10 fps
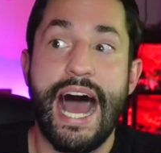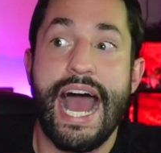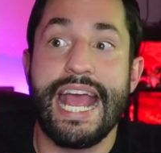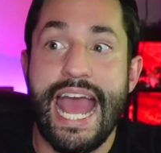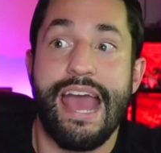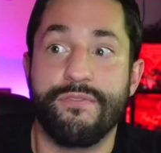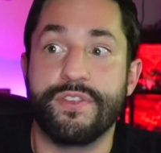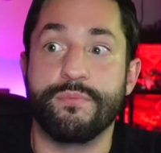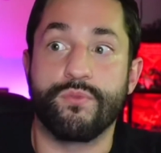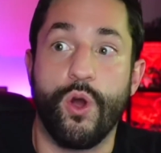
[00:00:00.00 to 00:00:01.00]
I have
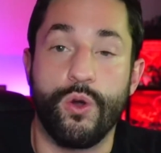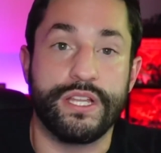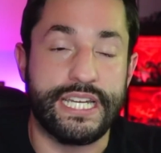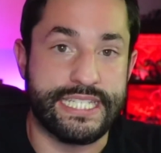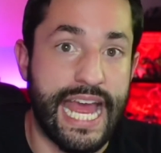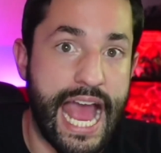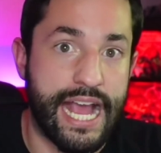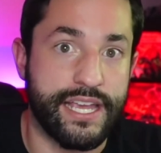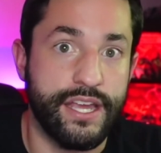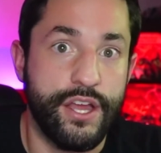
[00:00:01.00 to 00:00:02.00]
them roll an
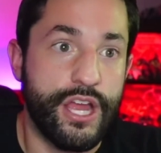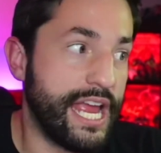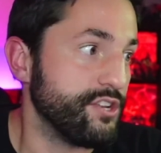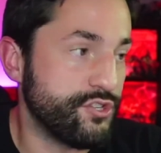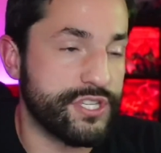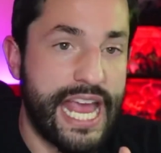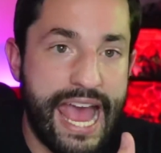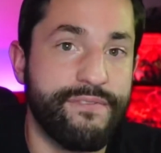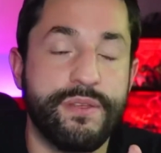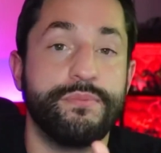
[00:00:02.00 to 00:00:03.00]
attack and just
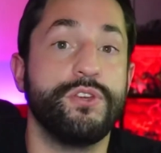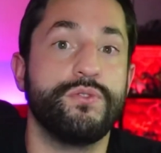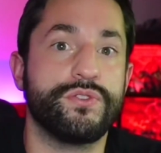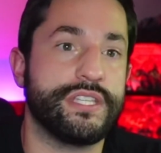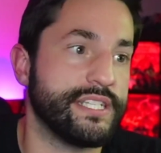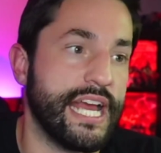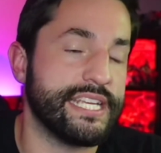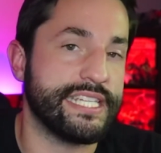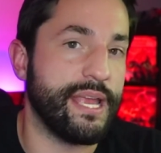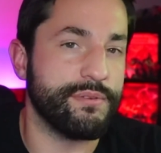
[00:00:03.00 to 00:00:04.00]
have them use the
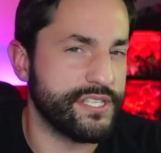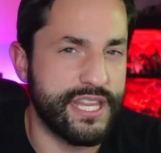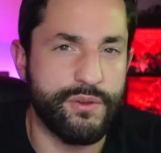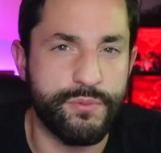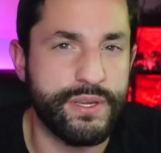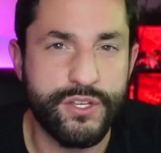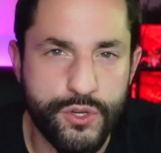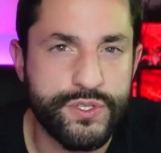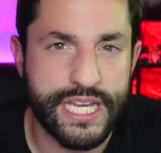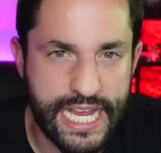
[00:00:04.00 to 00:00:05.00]
dice damage that they would be
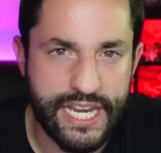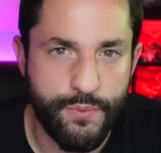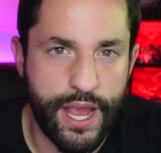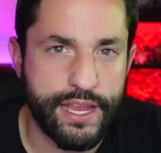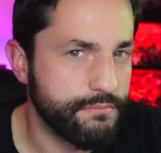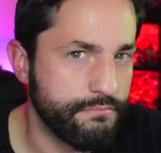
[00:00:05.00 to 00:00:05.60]
using anyway.